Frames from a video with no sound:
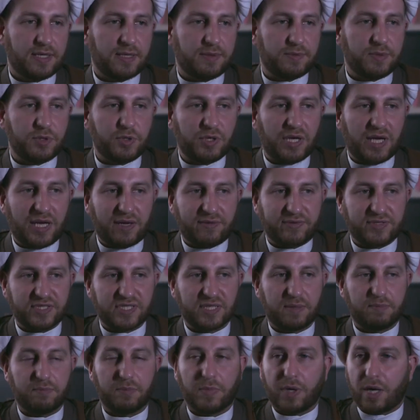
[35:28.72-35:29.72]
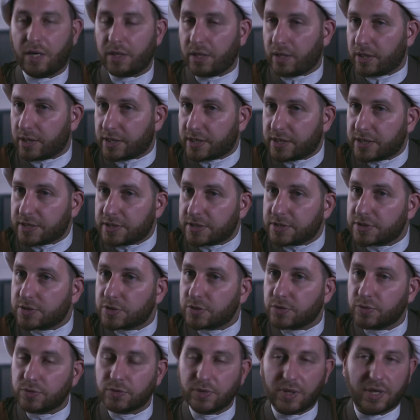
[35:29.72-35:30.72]
You have some monarchies
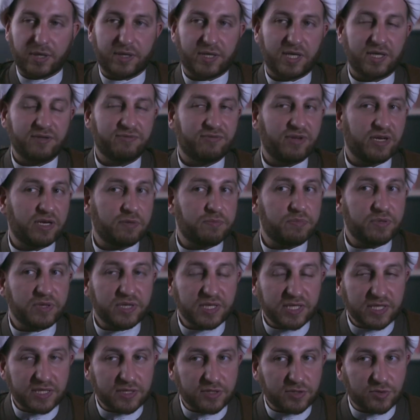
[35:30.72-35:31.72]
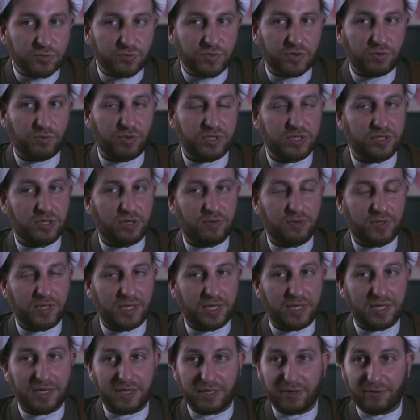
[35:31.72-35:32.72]
who are not very pleased with what's going
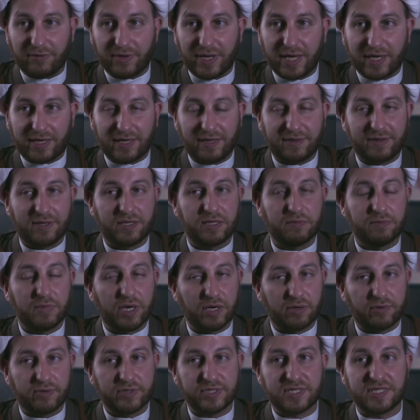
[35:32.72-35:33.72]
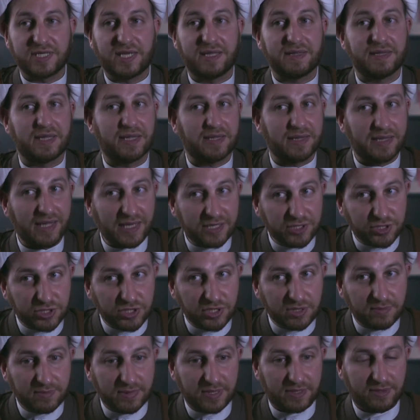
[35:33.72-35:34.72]
on in Iraq and the democracy and the
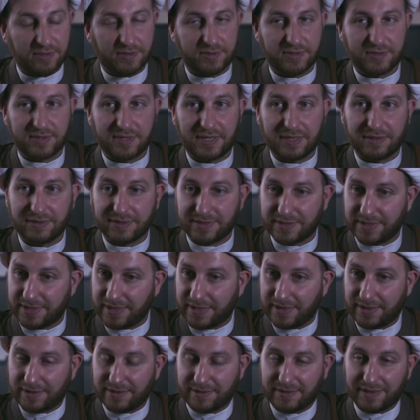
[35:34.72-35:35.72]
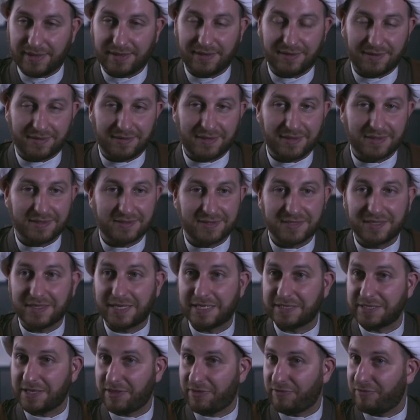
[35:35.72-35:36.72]
election, because they say they see it
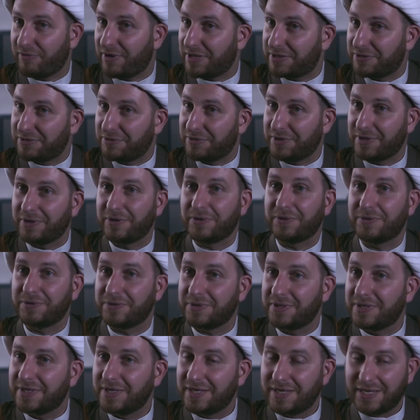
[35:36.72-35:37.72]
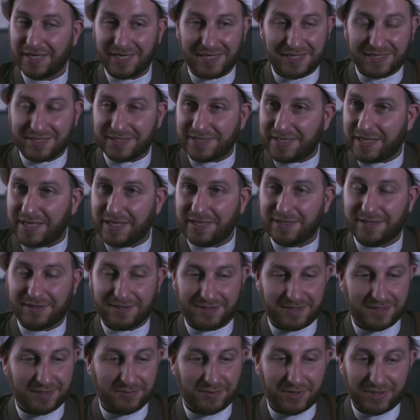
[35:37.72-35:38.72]
as a threat to their own state. They
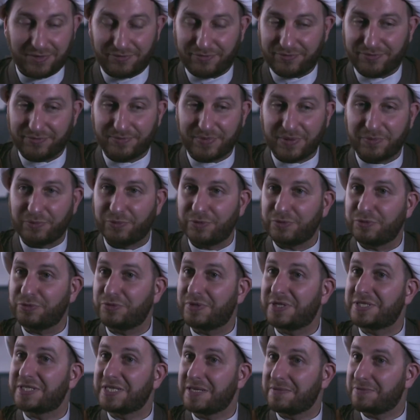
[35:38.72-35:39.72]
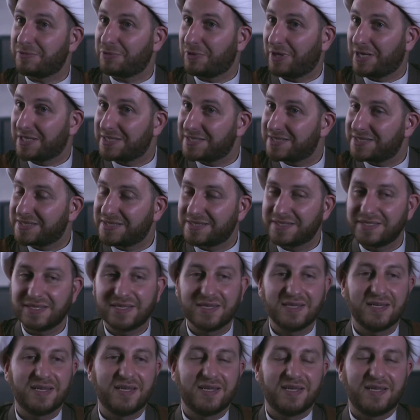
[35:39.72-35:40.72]
say, what if people do the same to us?
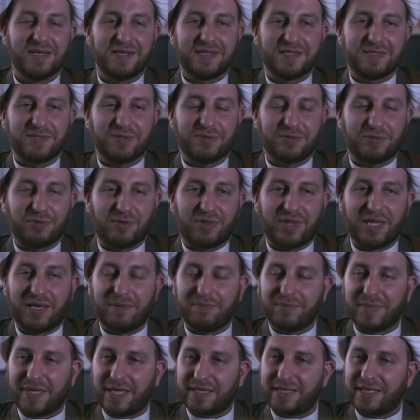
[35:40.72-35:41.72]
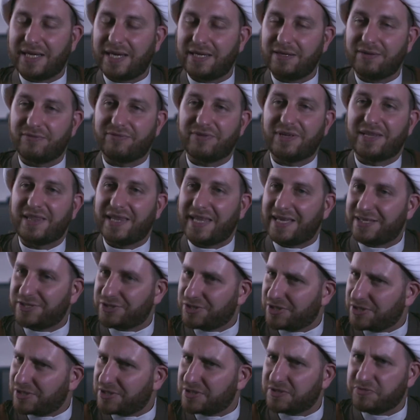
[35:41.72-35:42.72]
So to them, that kind of
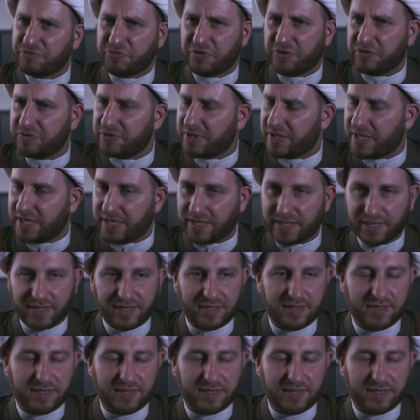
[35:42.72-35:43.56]
elections, voting,